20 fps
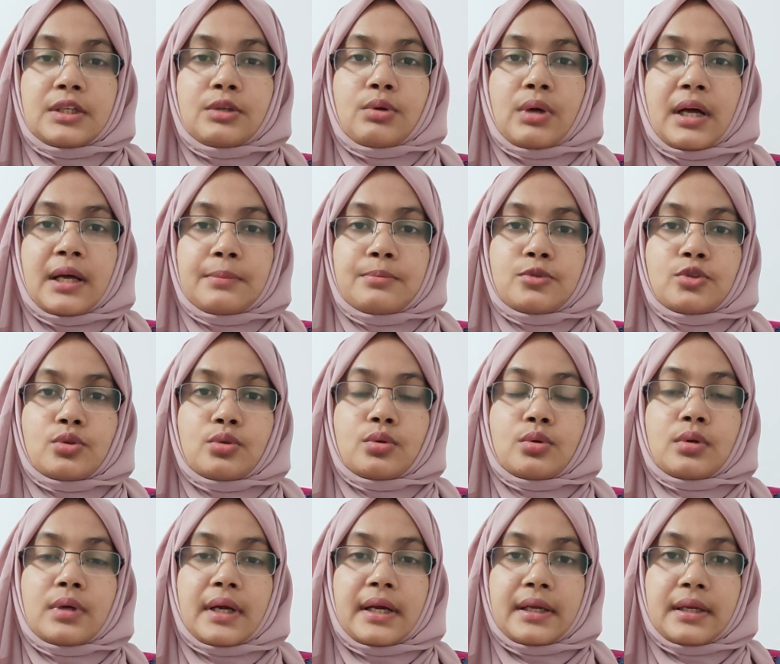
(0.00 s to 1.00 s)
you have
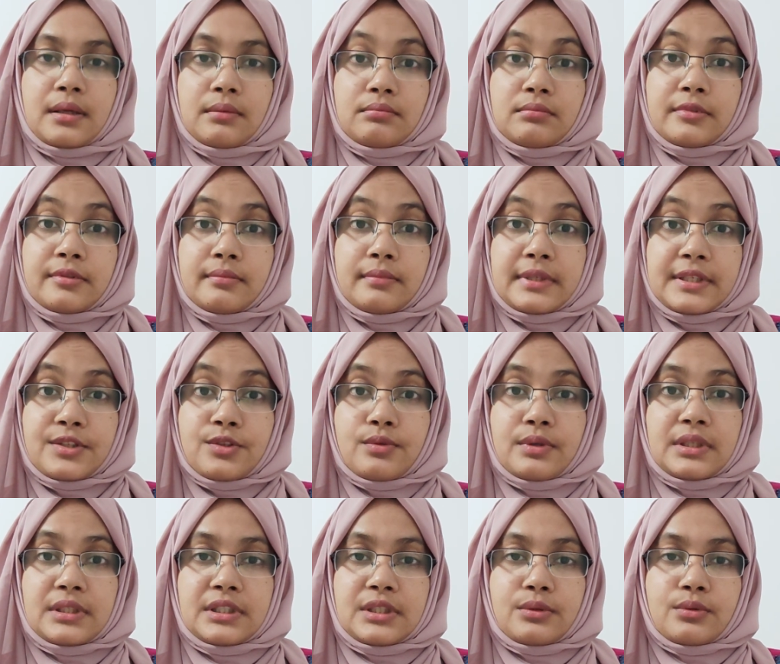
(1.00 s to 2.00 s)
to
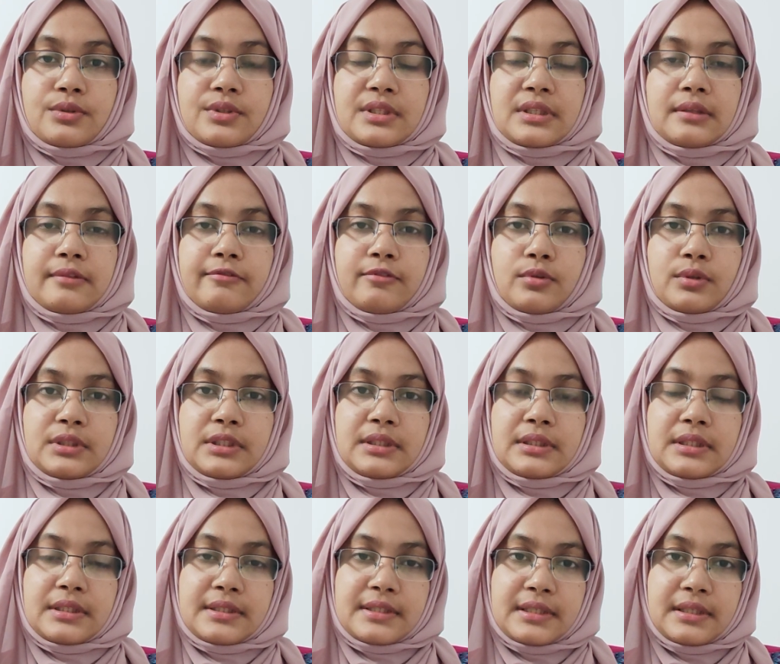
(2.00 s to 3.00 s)
restrict yourself
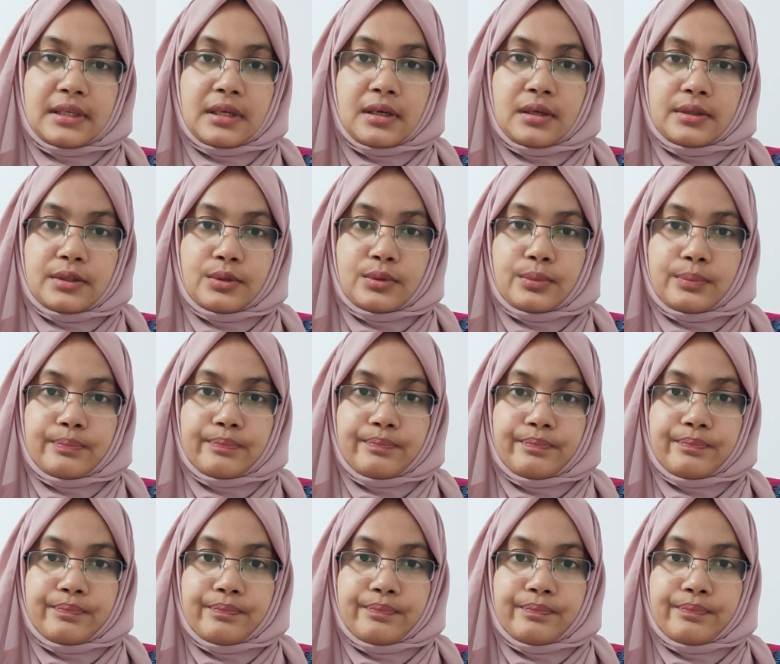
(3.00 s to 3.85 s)
within the scenario.